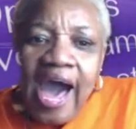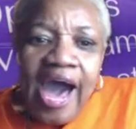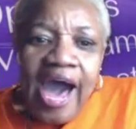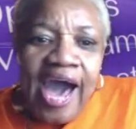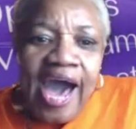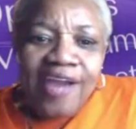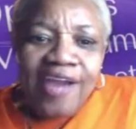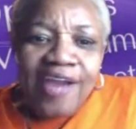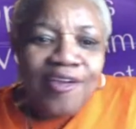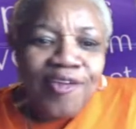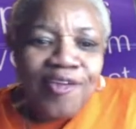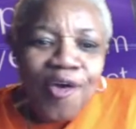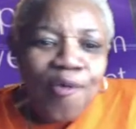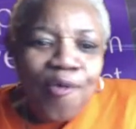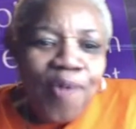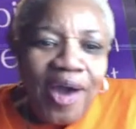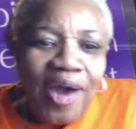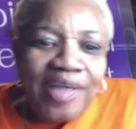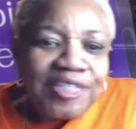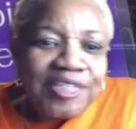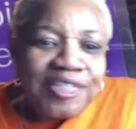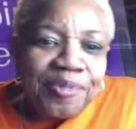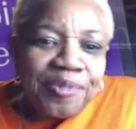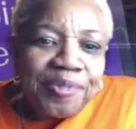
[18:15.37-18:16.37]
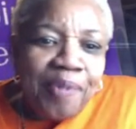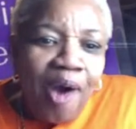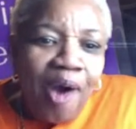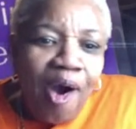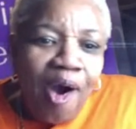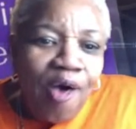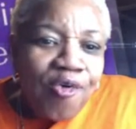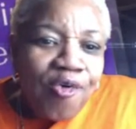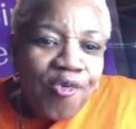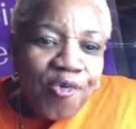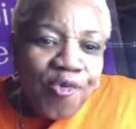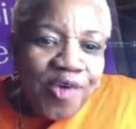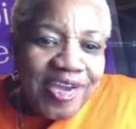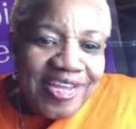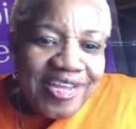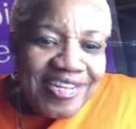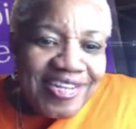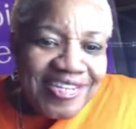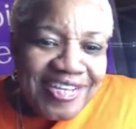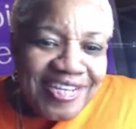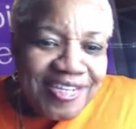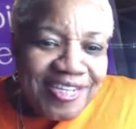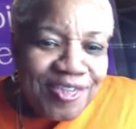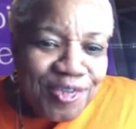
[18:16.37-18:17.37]
I don't know why Jamal Green
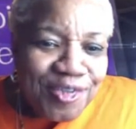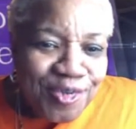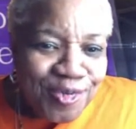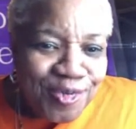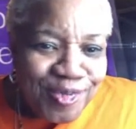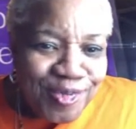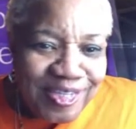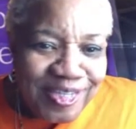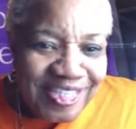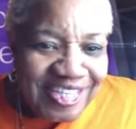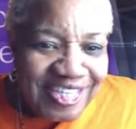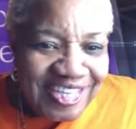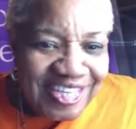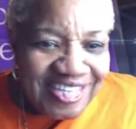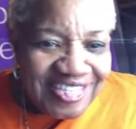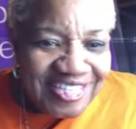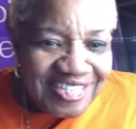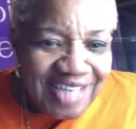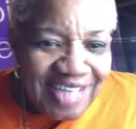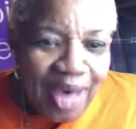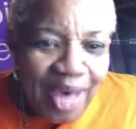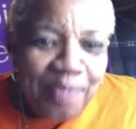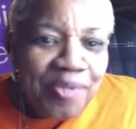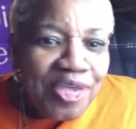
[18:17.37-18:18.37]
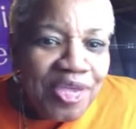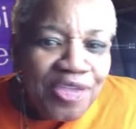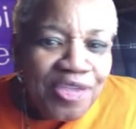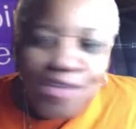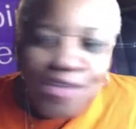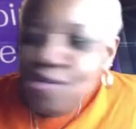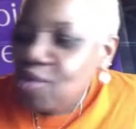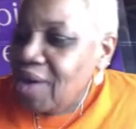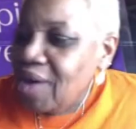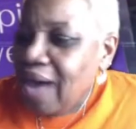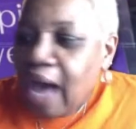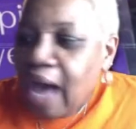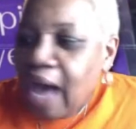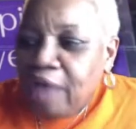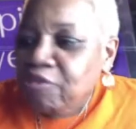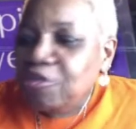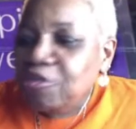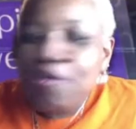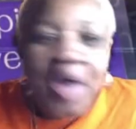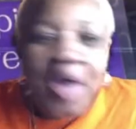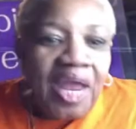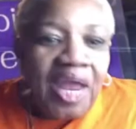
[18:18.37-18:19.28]
didn't use this. I mean, you had